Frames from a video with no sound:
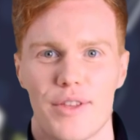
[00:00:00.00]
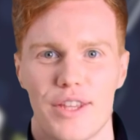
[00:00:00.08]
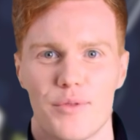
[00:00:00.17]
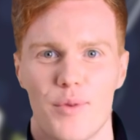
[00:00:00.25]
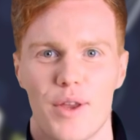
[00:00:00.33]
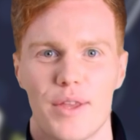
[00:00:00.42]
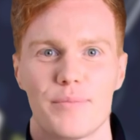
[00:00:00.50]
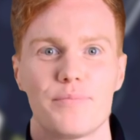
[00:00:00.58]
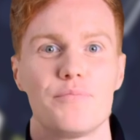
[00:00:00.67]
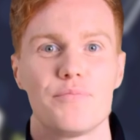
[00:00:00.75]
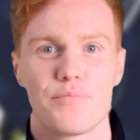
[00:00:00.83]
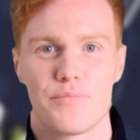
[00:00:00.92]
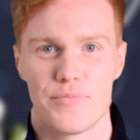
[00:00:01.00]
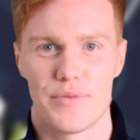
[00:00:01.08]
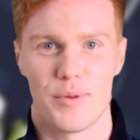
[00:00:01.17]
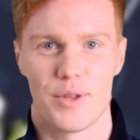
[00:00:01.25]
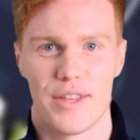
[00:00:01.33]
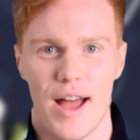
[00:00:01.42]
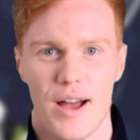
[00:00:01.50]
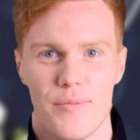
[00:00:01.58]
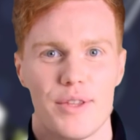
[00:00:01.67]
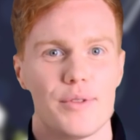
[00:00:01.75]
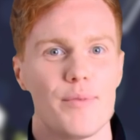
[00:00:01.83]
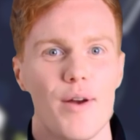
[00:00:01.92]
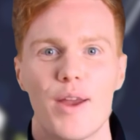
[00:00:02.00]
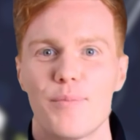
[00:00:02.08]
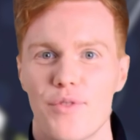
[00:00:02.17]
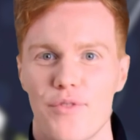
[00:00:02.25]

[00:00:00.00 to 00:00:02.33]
this work? The most obvious plot would